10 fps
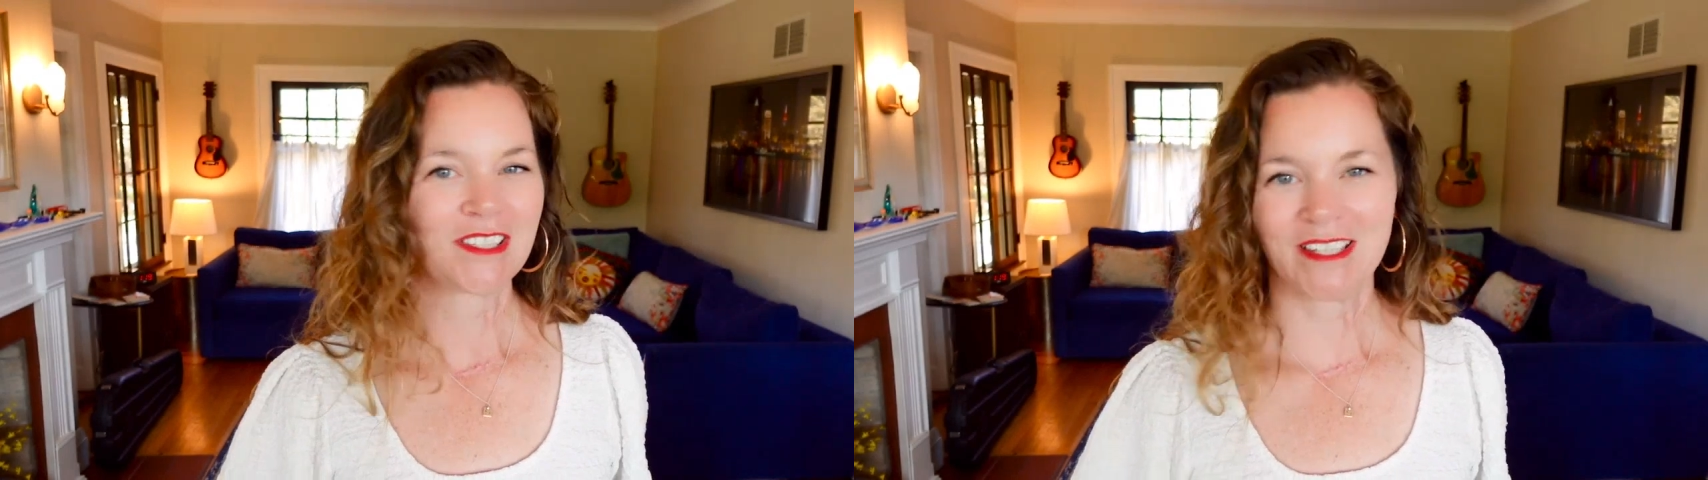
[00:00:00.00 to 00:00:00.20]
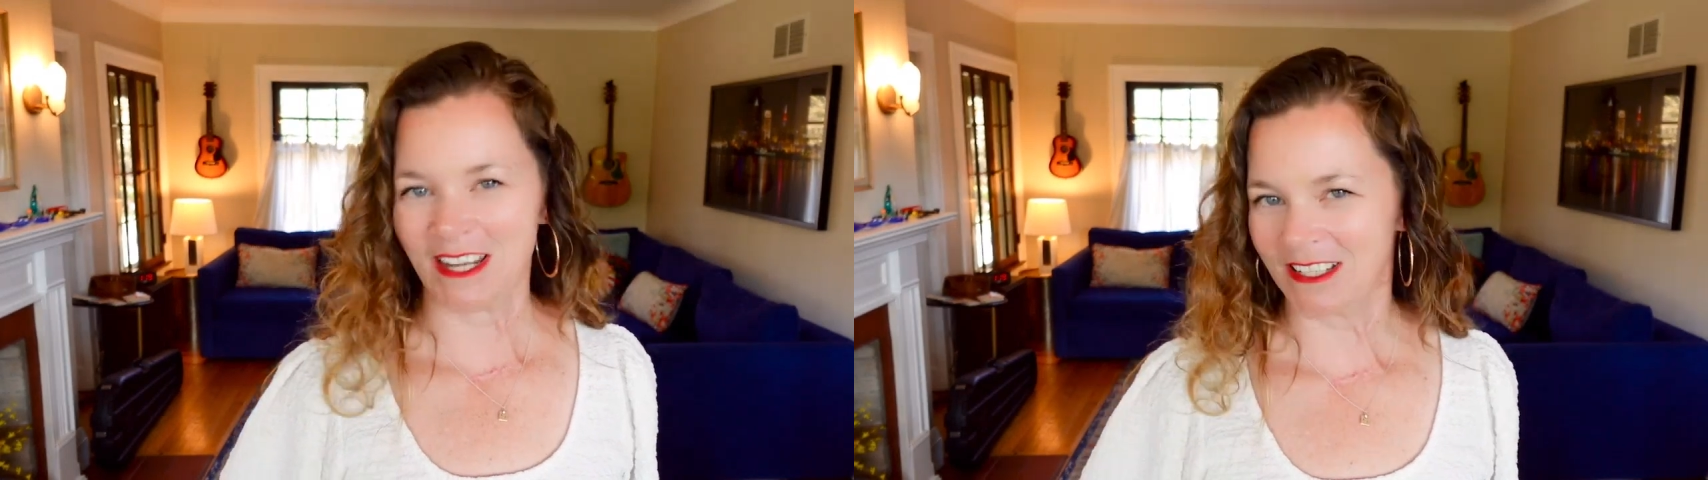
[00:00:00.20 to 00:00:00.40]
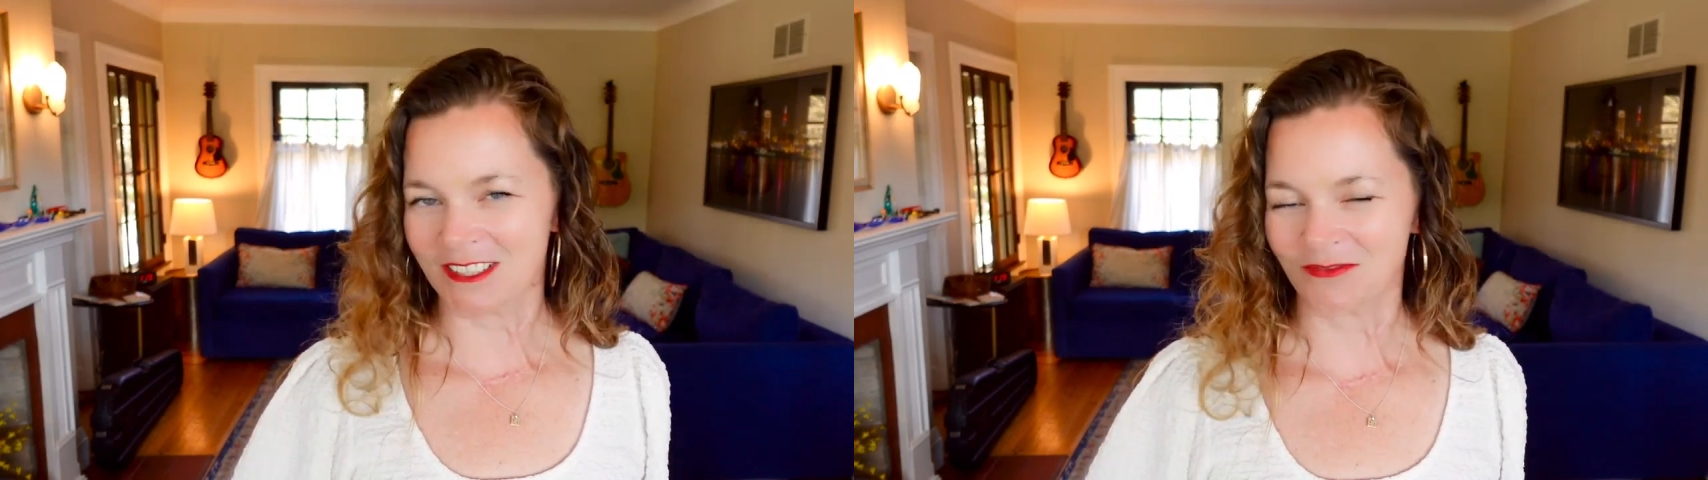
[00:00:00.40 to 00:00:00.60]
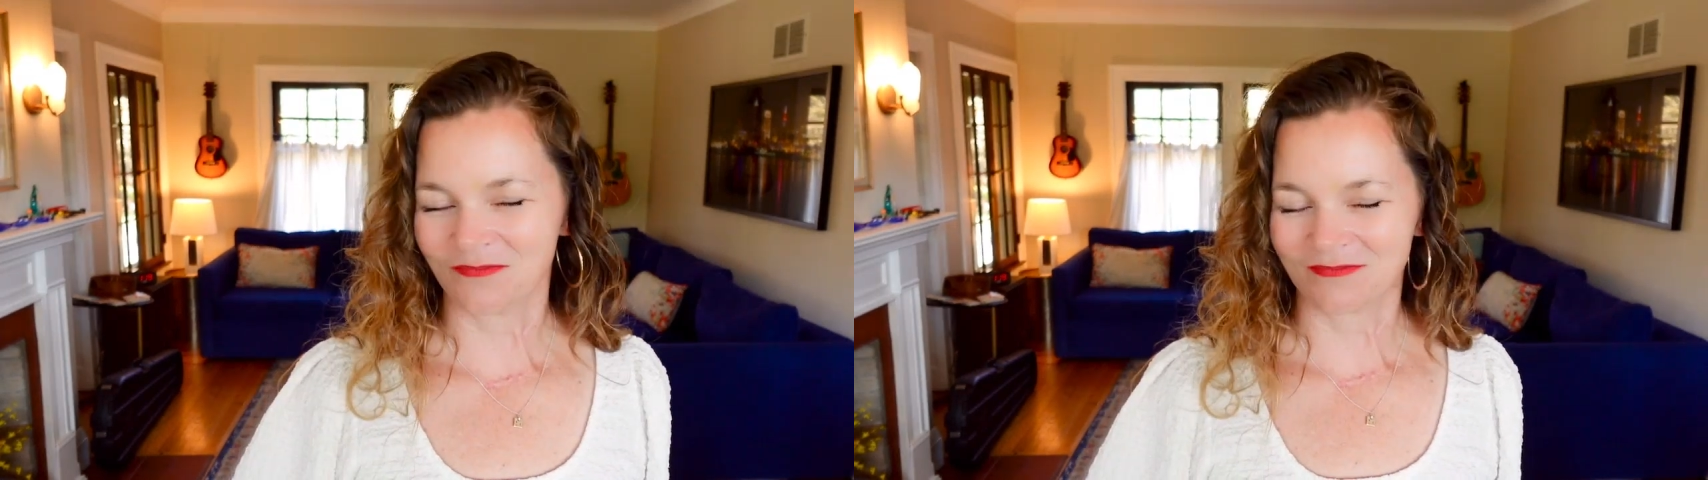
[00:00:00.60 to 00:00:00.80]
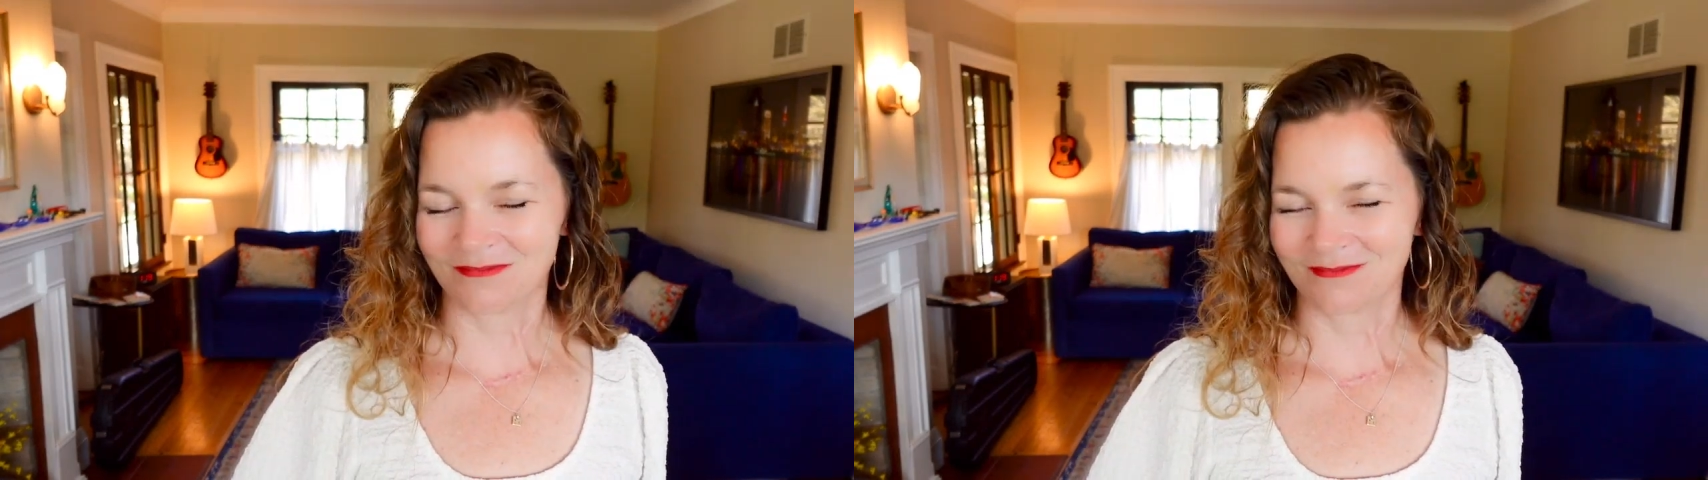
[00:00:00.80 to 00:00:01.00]
and days
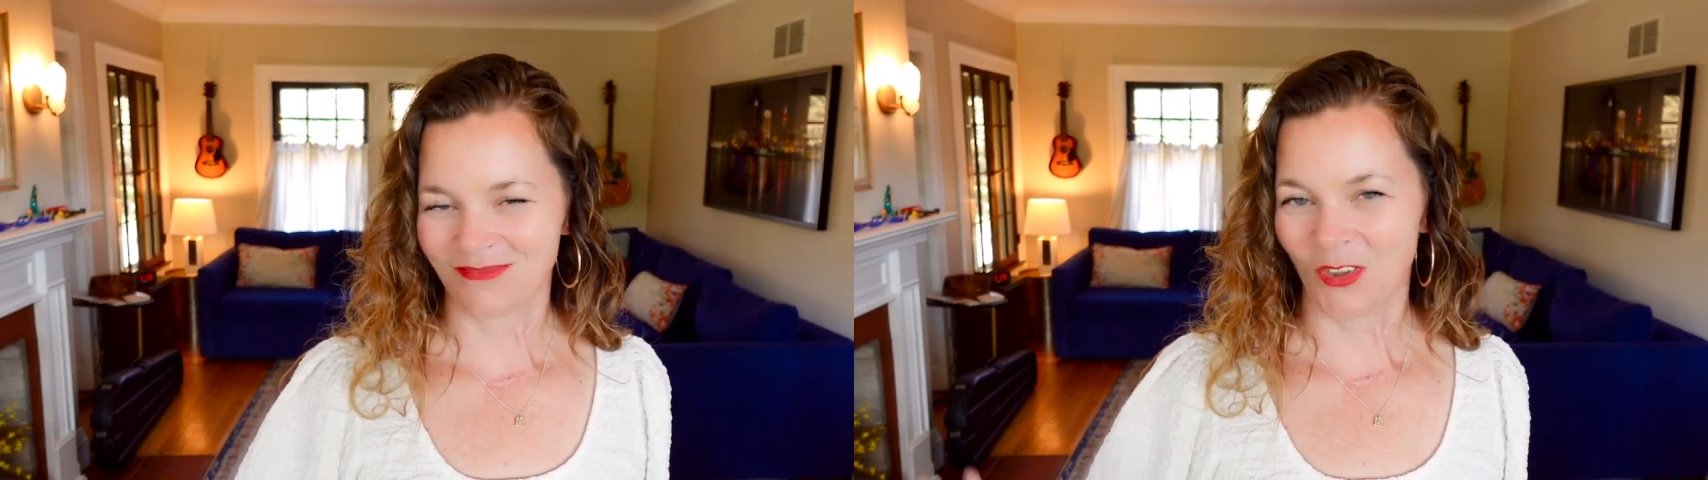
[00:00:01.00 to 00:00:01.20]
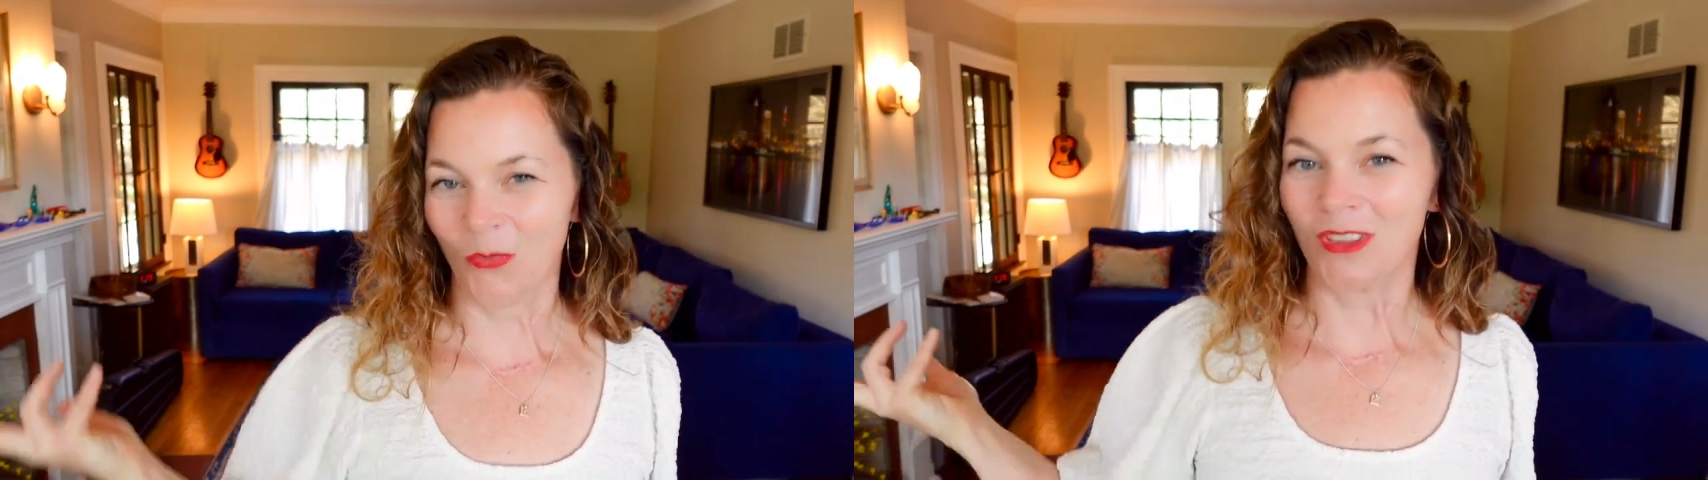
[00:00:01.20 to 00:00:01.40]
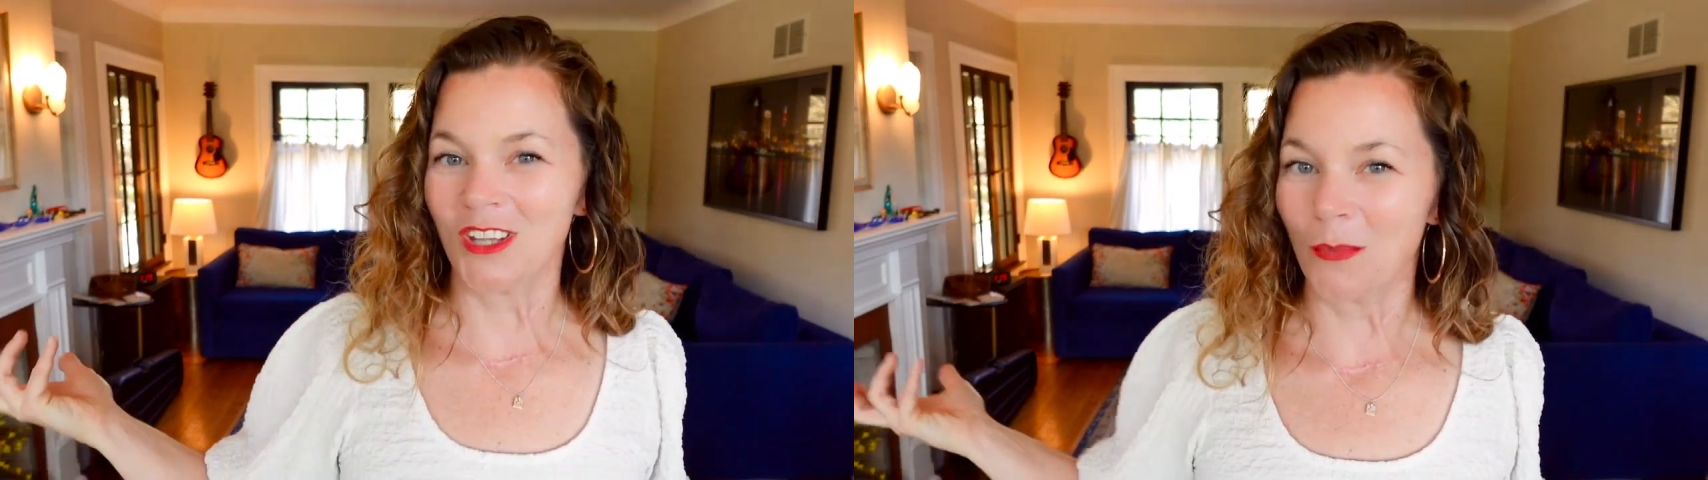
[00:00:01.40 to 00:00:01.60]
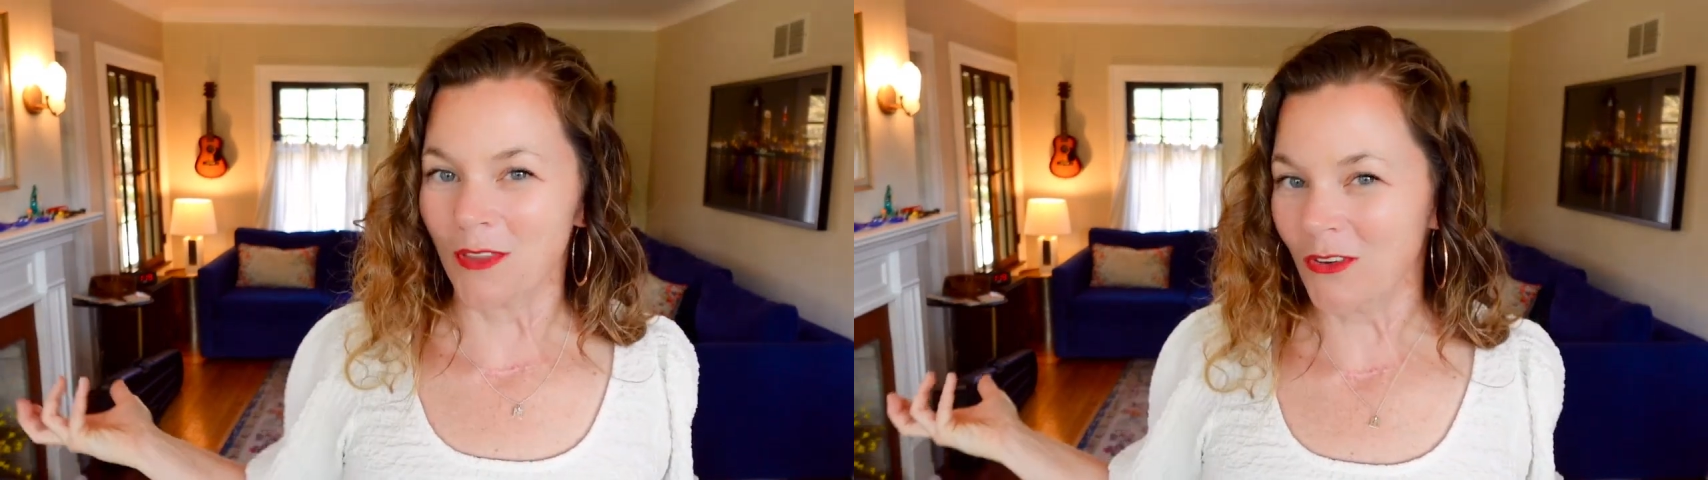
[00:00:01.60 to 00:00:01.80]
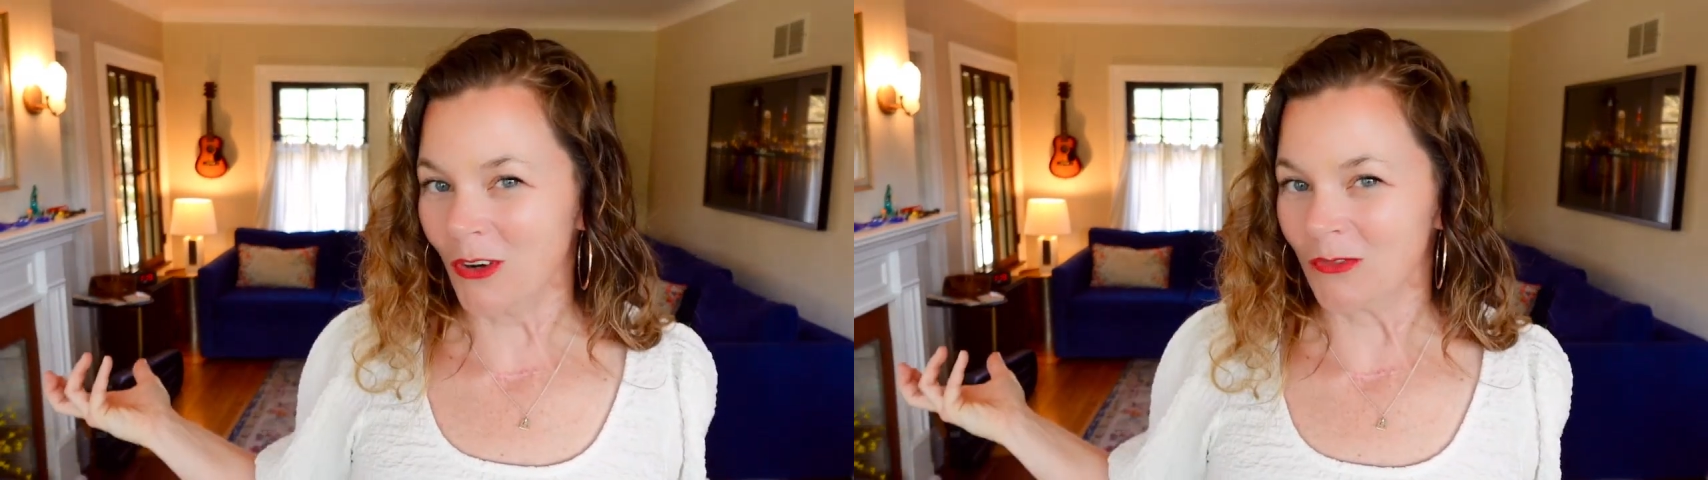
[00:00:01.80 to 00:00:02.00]
with the open
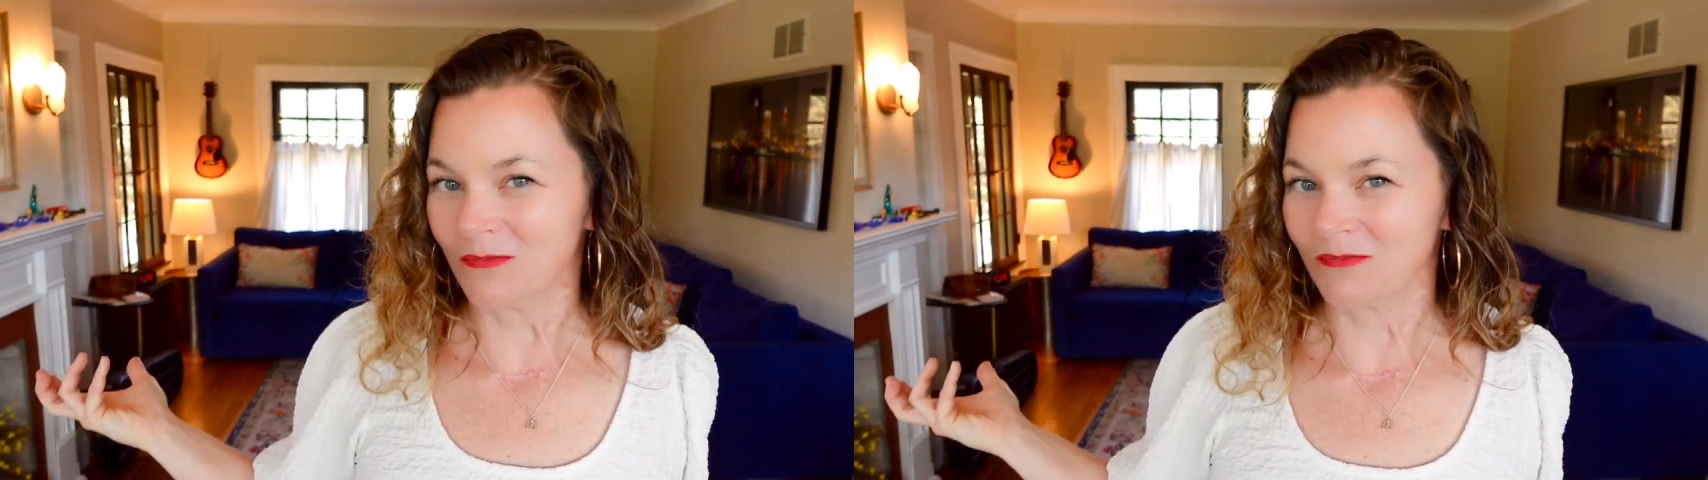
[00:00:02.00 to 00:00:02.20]
throat.